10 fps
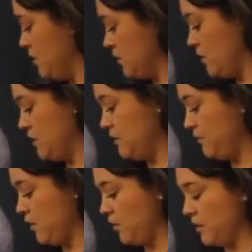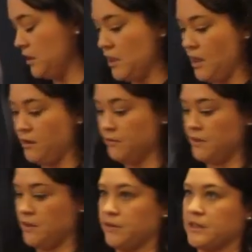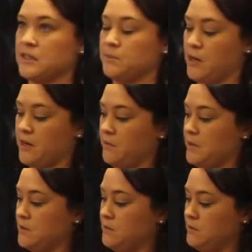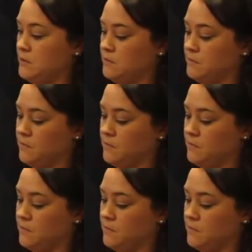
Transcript: So this is following the line of the erector spinae muscles.